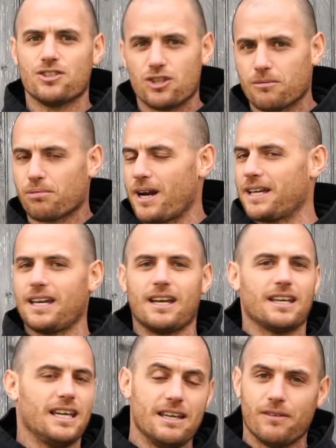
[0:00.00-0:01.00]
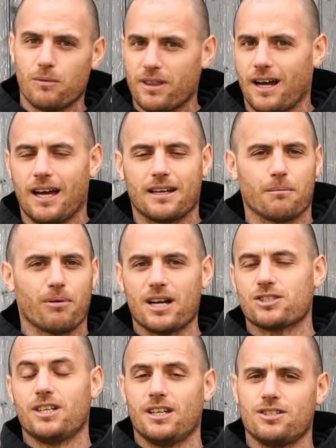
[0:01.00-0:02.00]
engine braking, even with a high
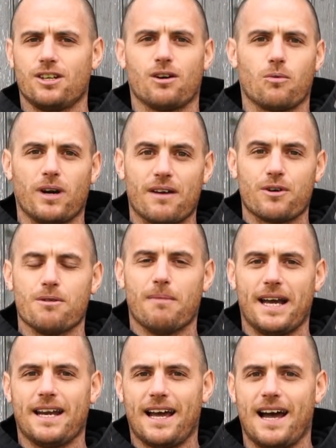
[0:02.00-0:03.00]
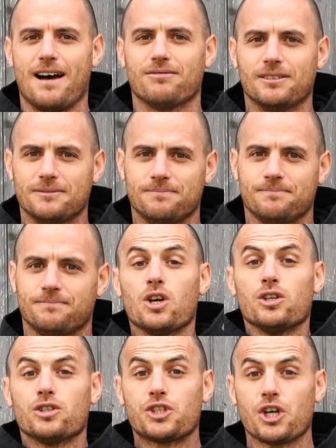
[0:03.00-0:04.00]
compression engine or whatever you might have.
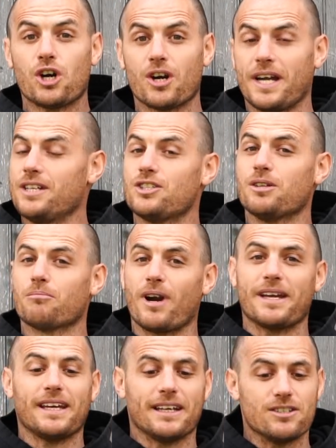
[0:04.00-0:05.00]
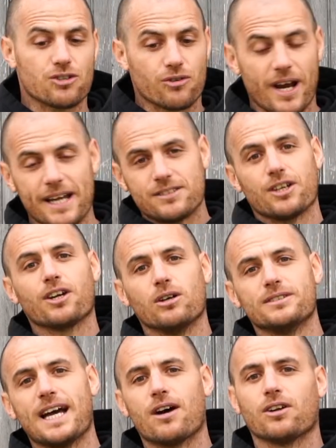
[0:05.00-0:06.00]
Sure, engine braking is great to go
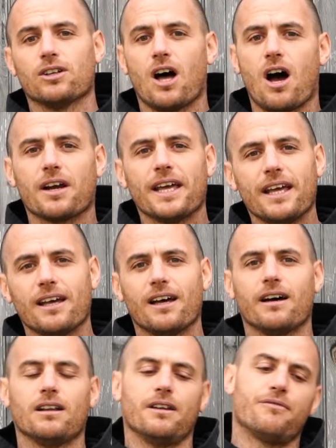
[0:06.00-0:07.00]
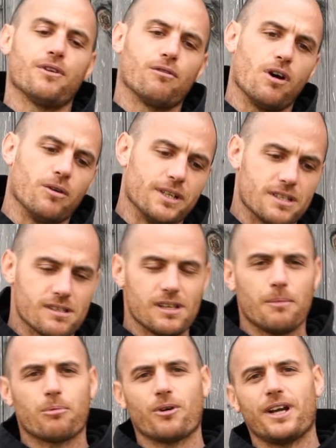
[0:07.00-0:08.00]
down a long hill if the road is
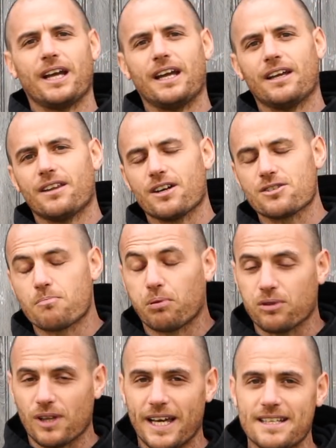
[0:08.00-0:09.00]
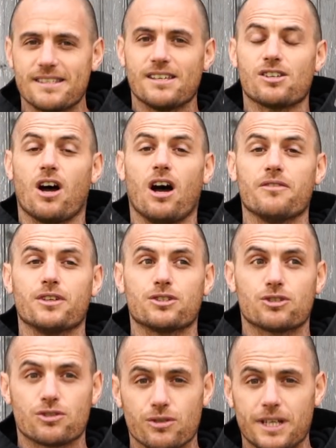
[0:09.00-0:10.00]
slippery. There's places on the
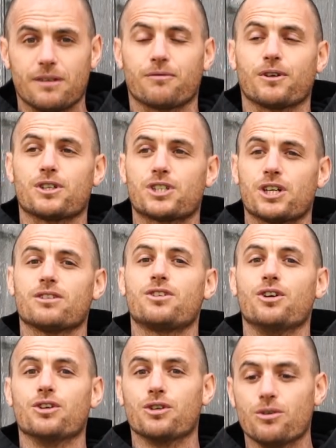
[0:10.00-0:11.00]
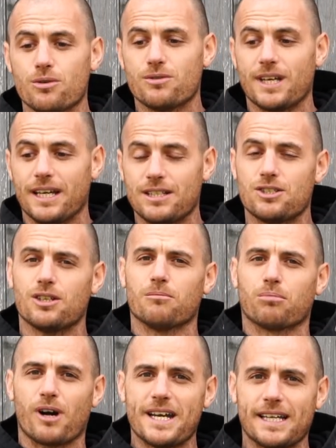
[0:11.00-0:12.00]
street for sure to use engine
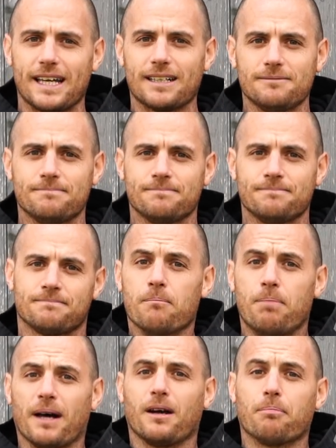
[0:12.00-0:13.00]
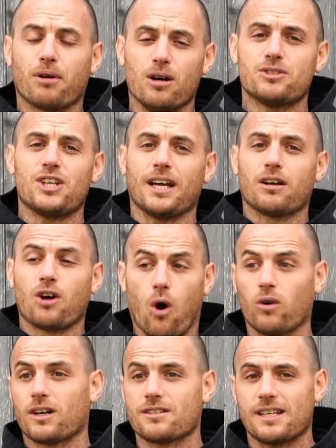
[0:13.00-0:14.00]
braking, but approaching
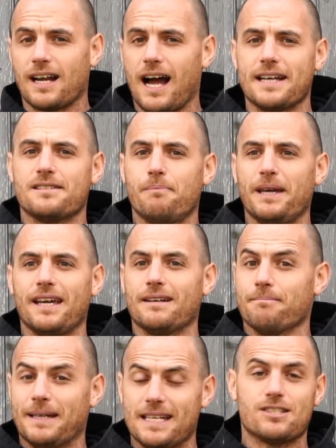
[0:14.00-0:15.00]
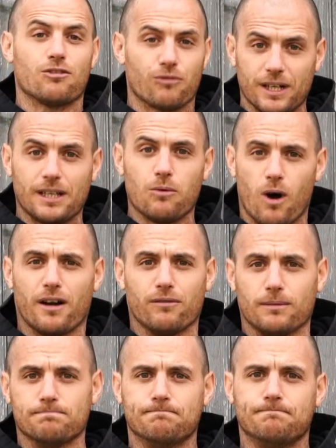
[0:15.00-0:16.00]
corners at high speed isn't really one of
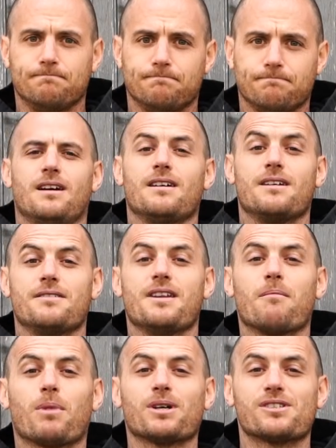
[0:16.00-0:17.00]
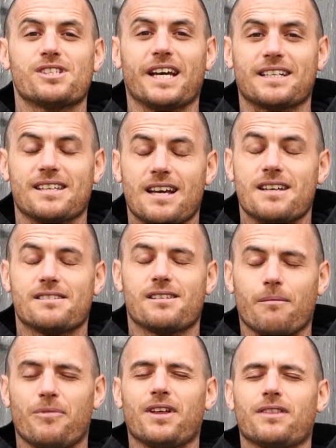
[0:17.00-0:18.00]
them. Number six,
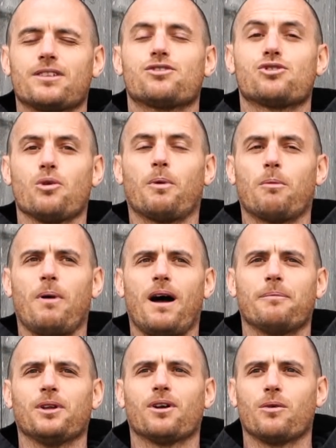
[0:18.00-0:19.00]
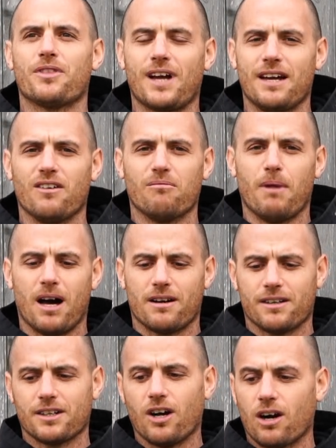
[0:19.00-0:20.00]
something that's super popular with kind of
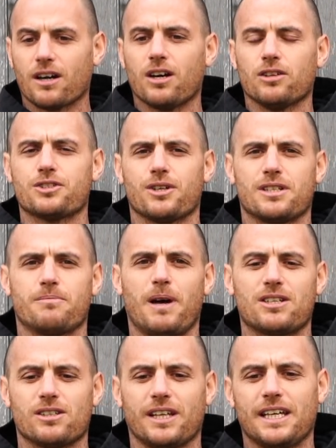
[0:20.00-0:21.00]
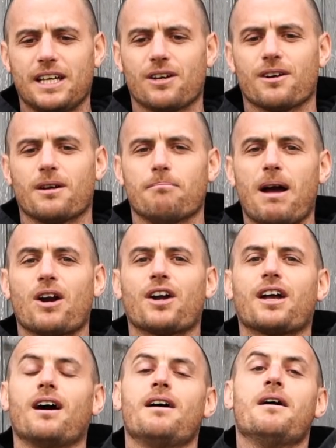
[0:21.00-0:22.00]
modern car culture, especially here in
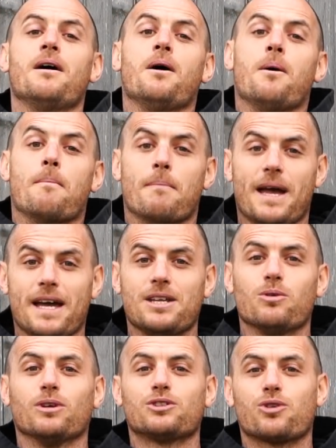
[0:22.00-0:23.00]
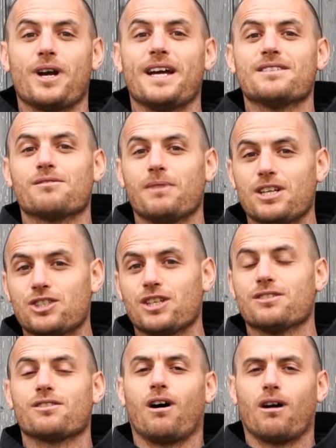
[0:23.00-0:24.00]
America, manual
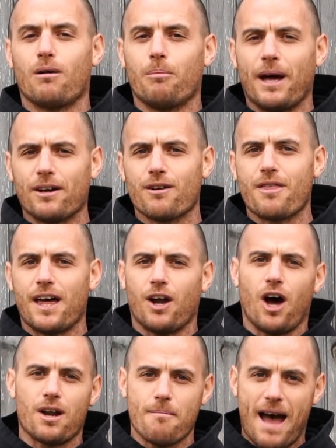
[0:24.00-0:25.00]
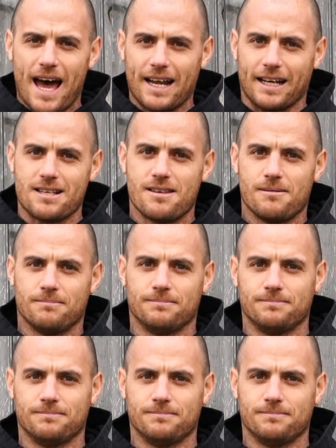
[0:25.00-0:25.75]
transmissions are better than automatics.